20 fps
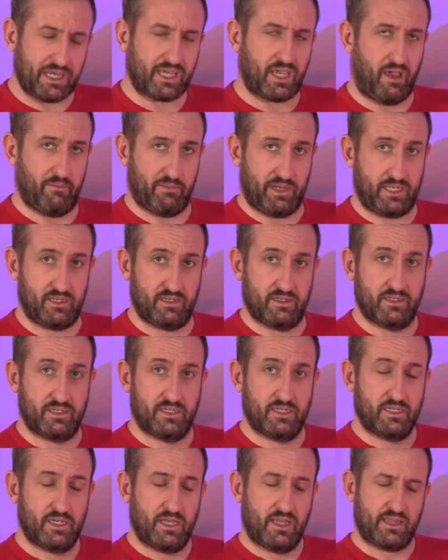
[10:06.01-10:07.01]
coming
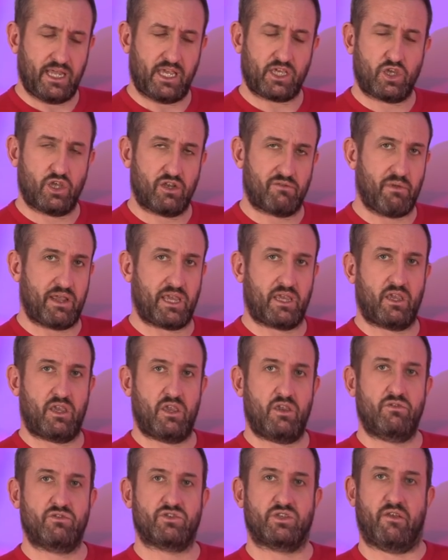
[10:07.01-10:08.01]
that could make a
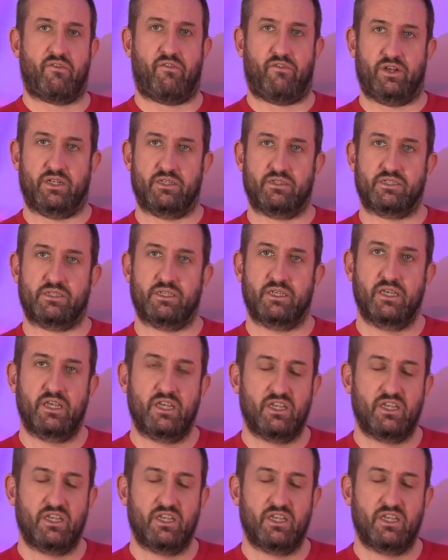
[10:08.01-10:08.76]
huge difference.